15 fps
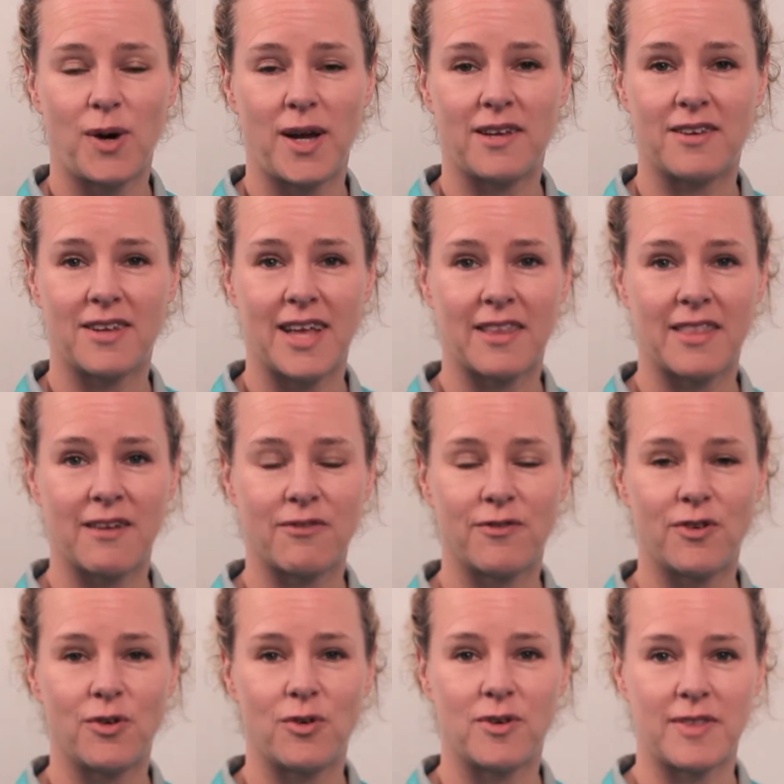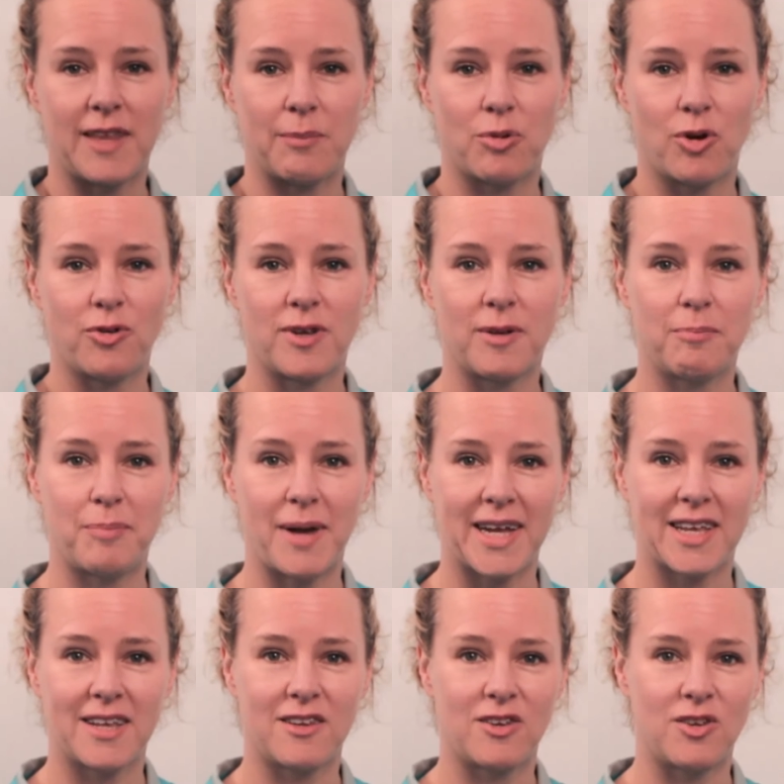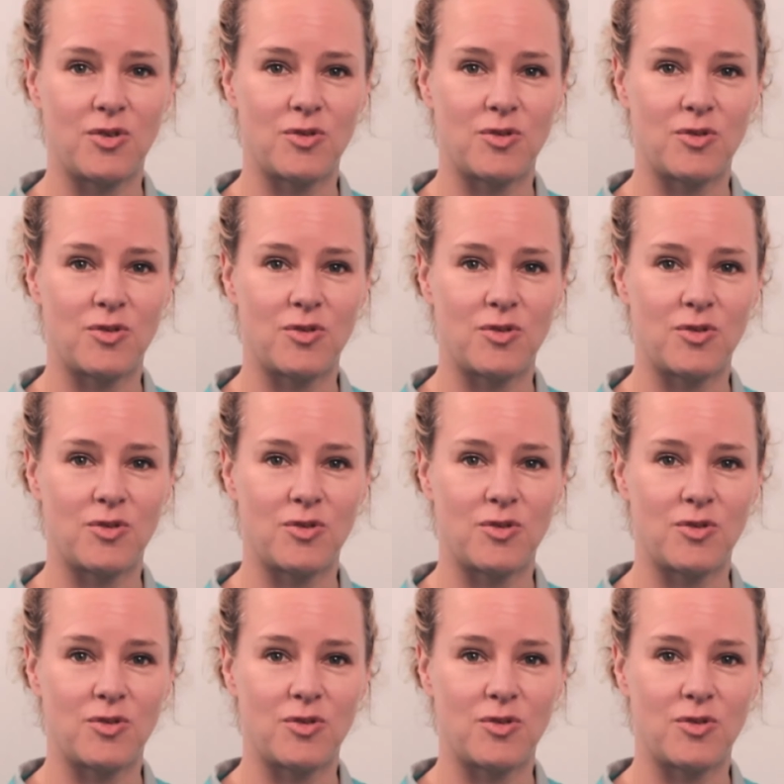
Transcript: way to get that food and that protein back into